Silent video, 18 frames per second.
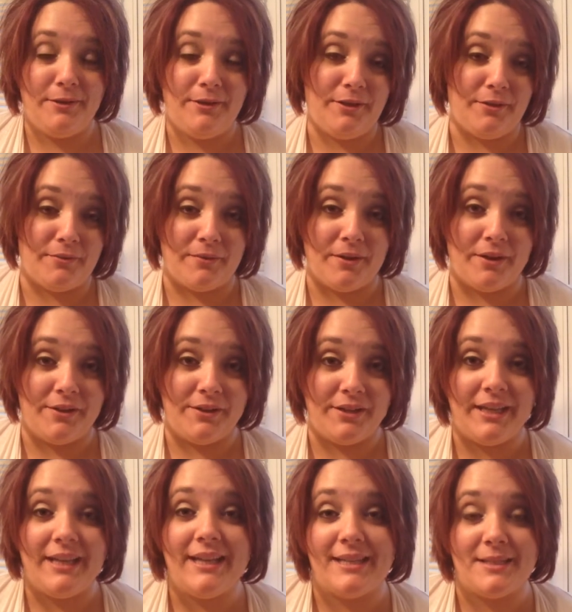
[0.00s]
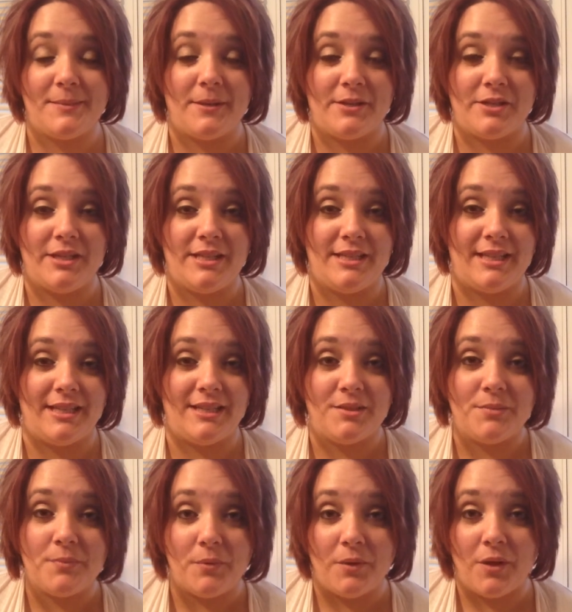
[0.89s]
thrilled, especially
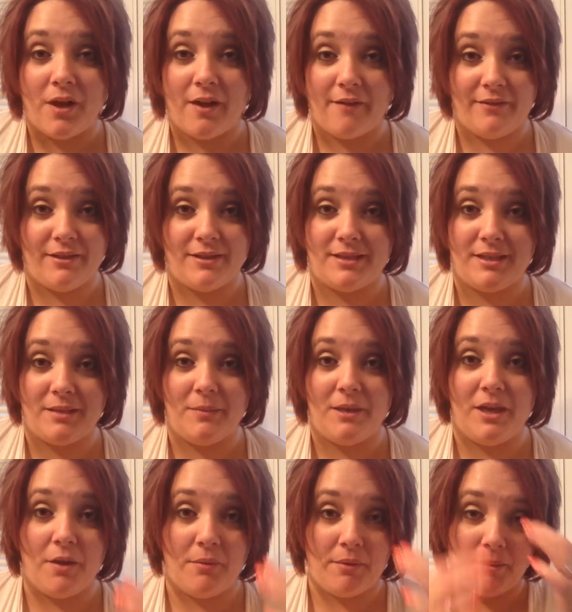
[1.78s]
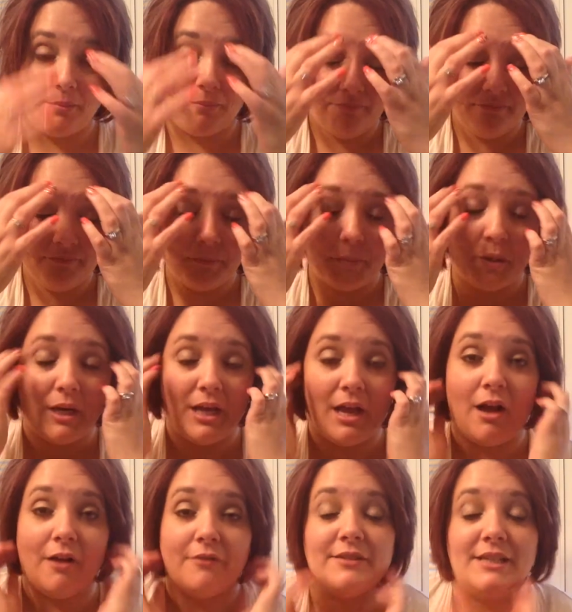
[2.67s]
since we'll obviously be going pretty
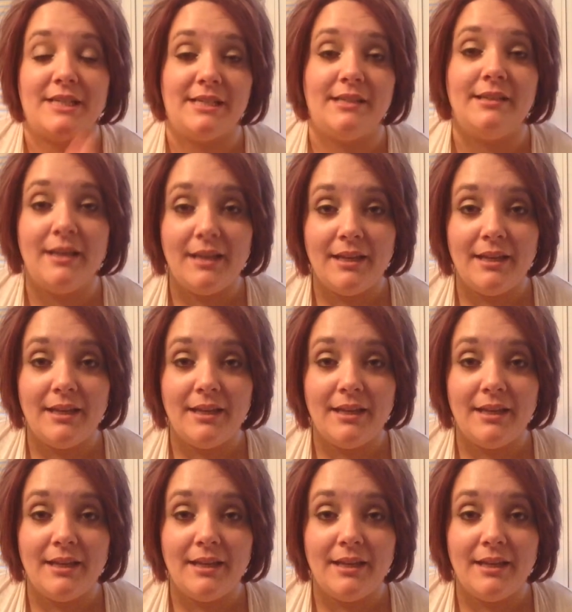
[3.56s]
often,